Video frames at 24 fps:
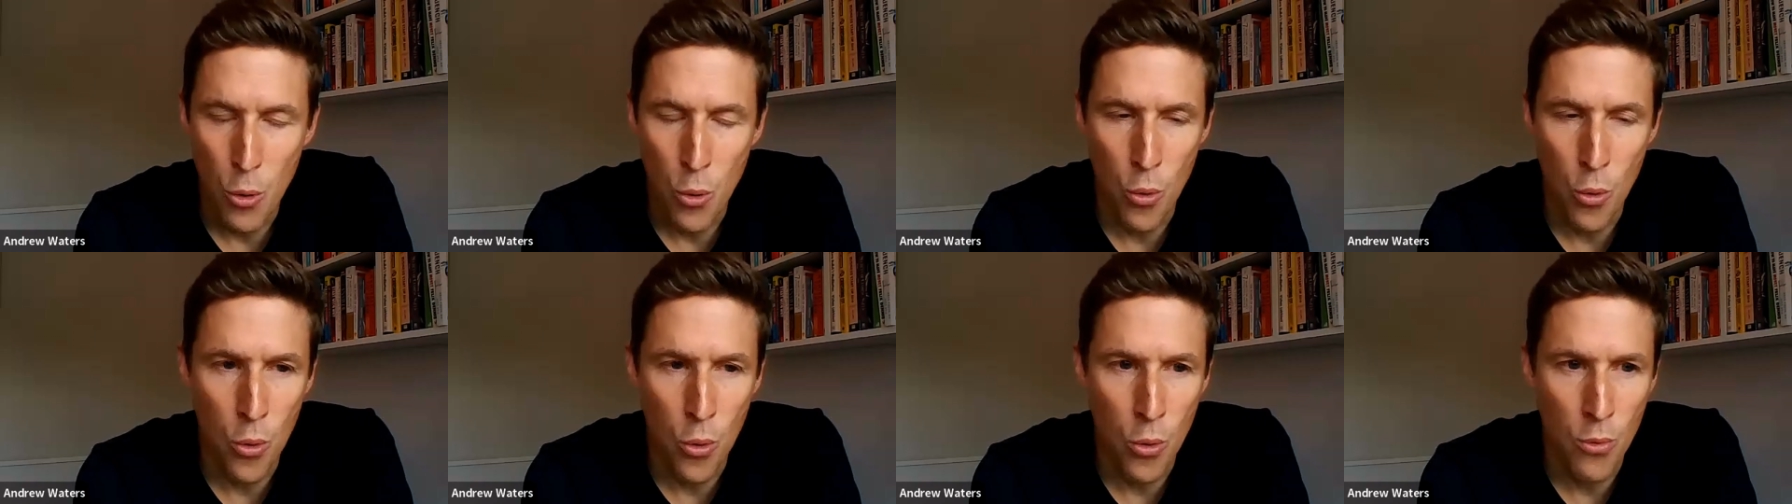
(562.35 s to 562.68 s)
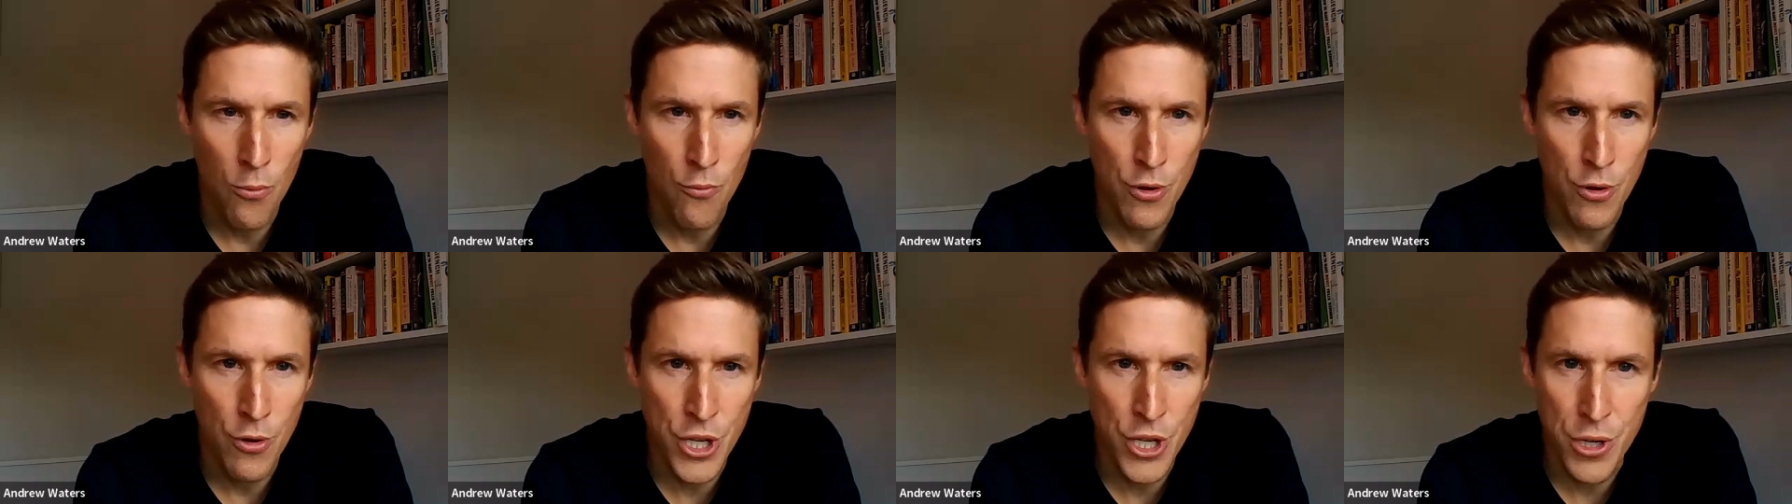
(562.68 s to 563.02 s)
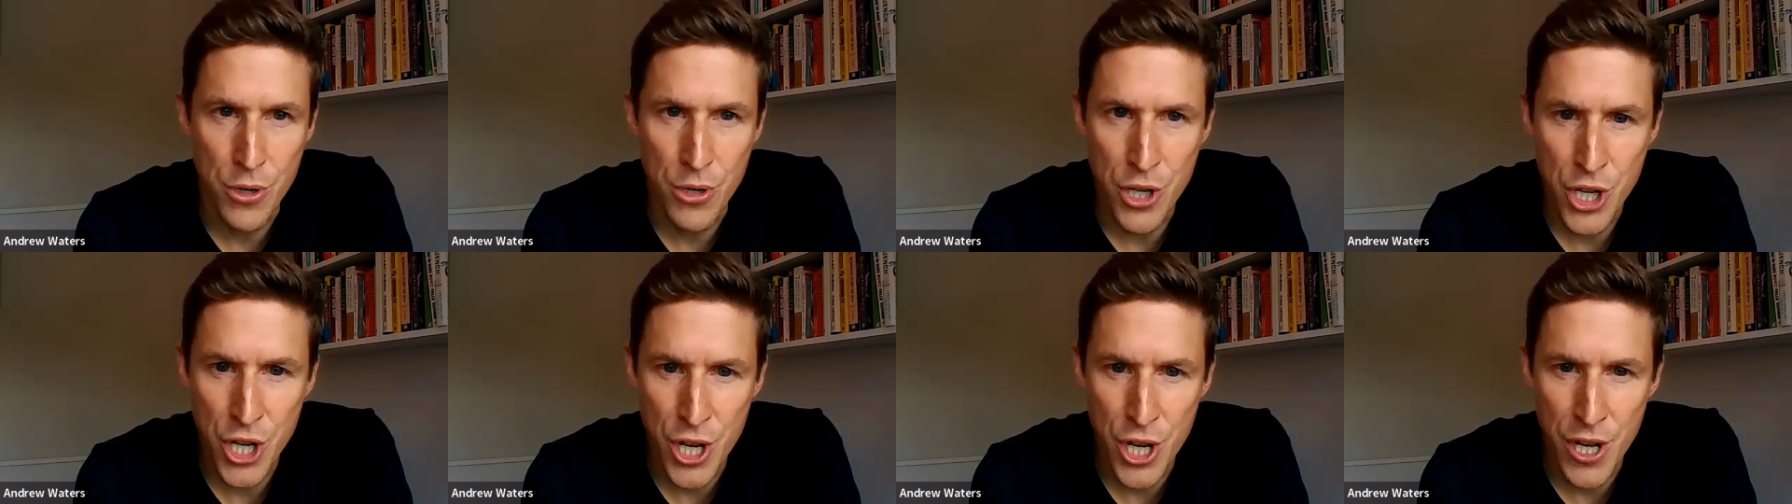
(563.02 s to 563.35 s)
or
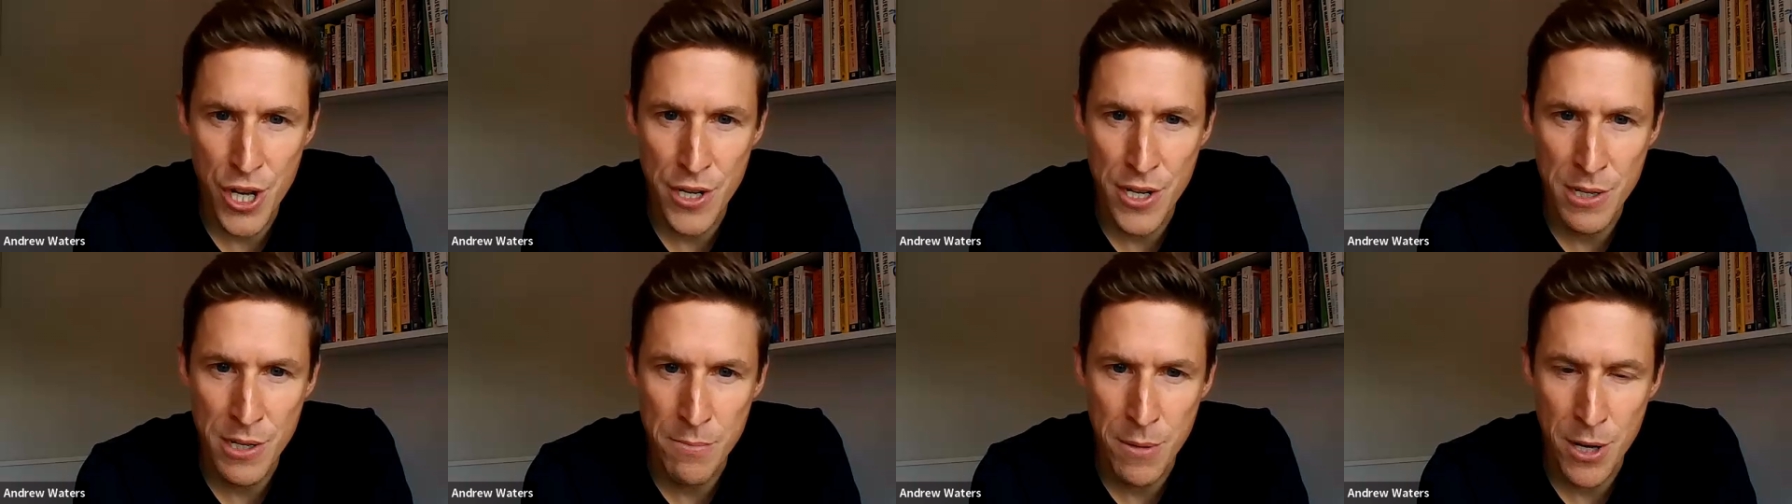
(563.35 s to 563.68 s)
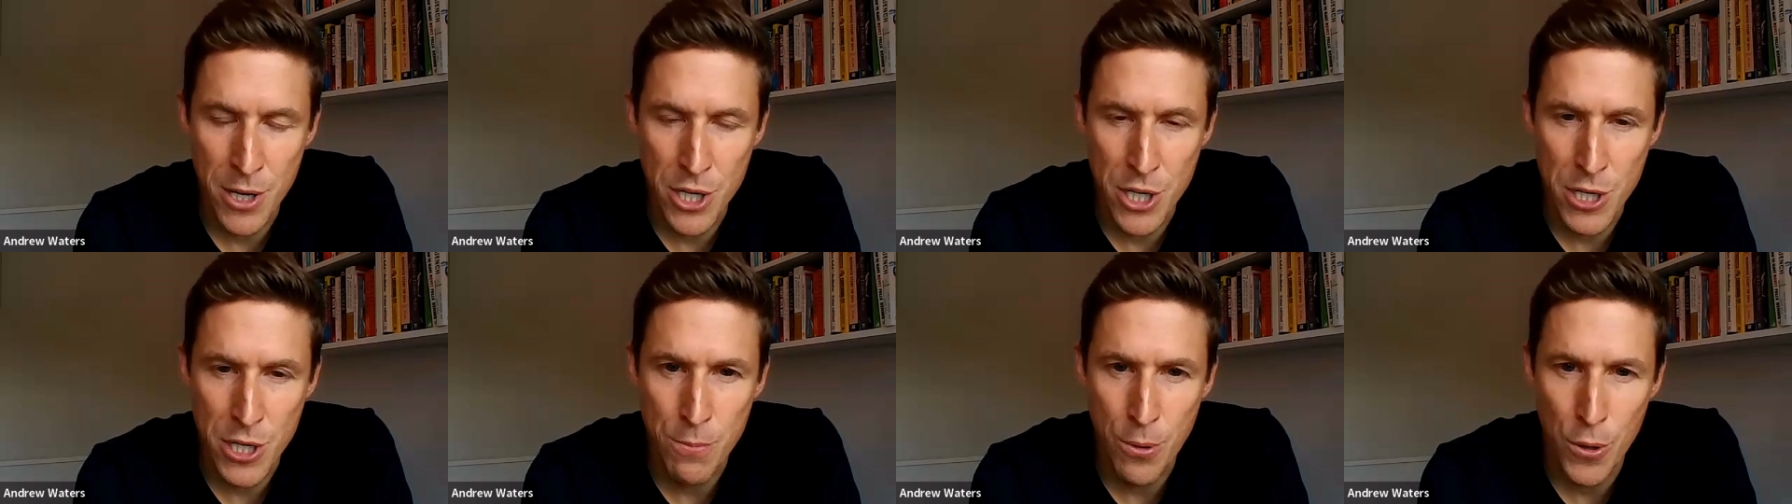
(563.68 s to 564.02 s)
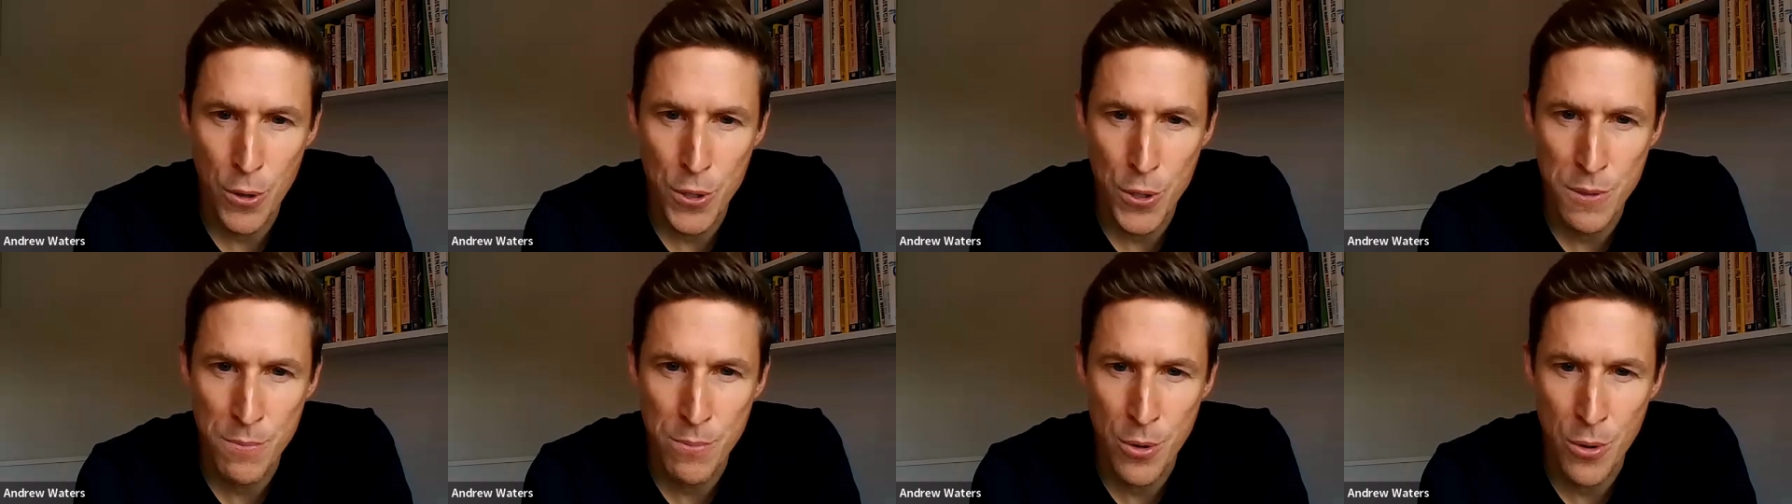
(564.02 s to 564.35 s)
reduce churn as much
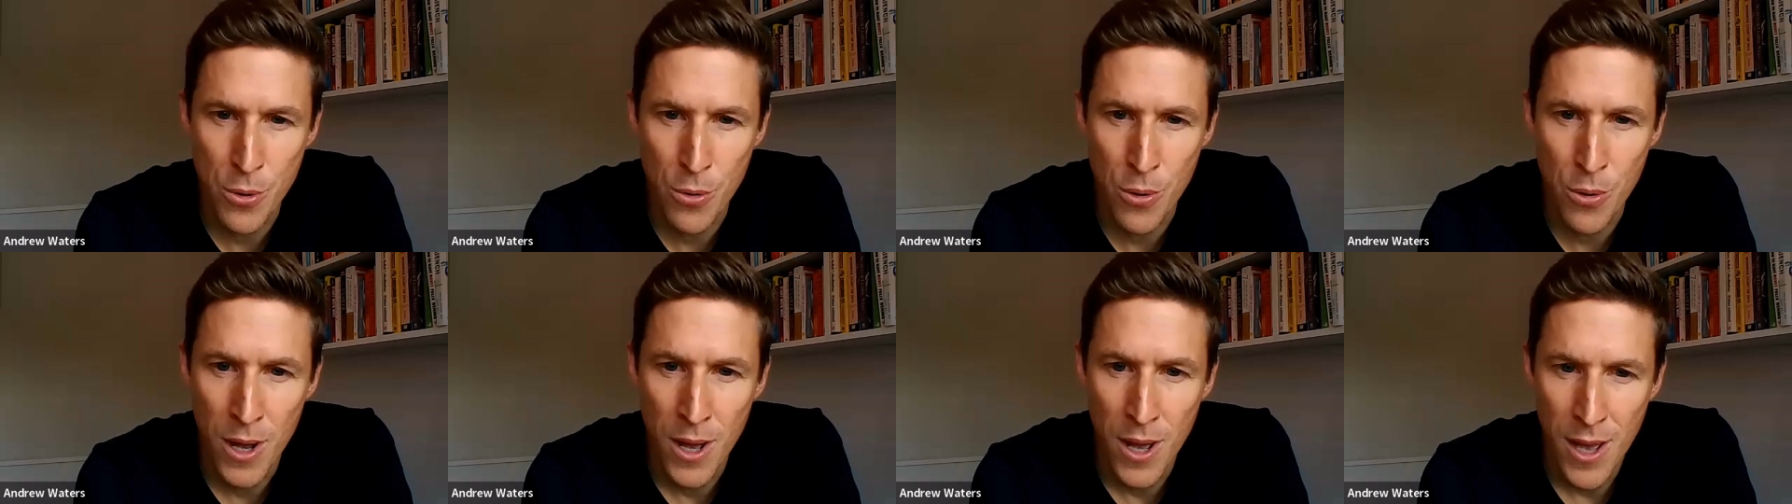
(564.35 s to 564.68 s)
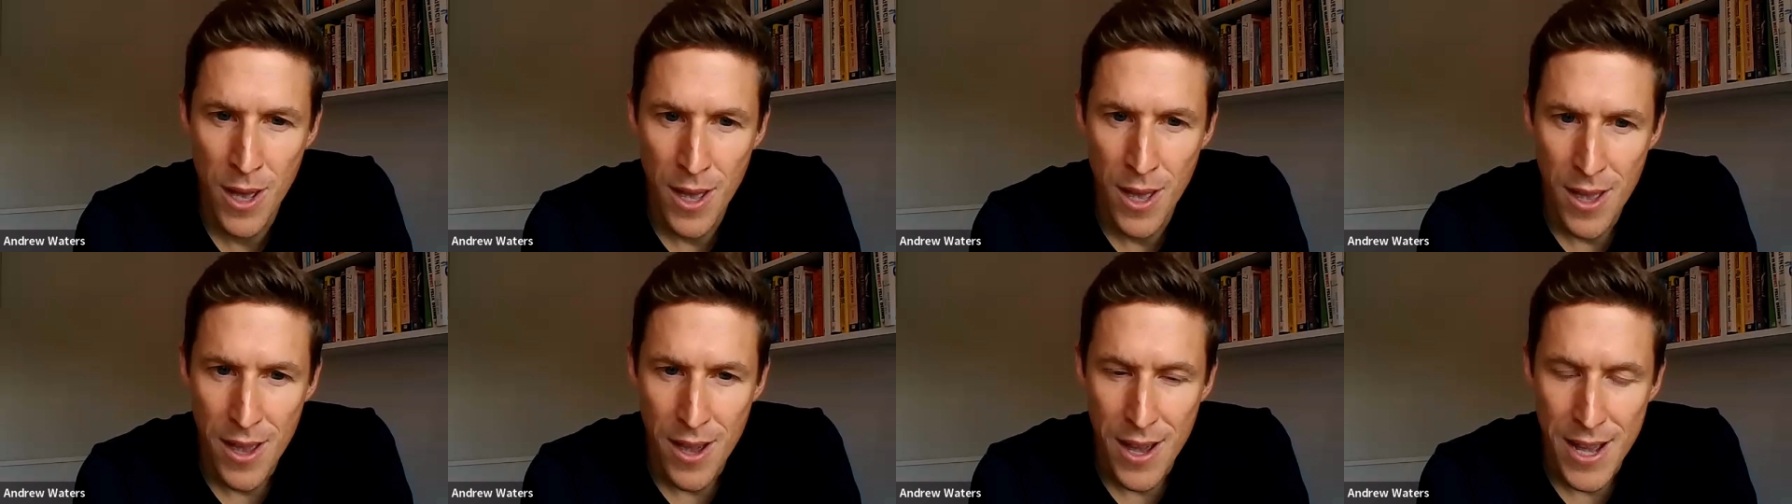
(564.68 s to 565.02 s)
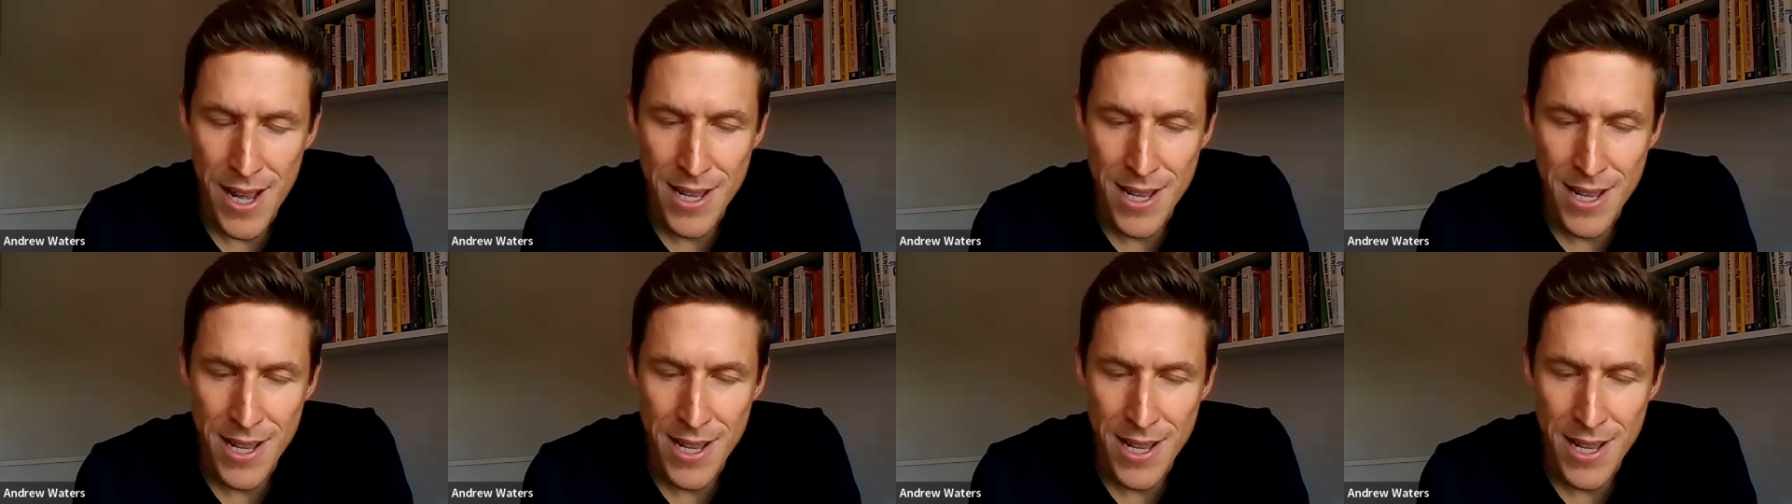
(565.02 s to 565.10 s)
as possible.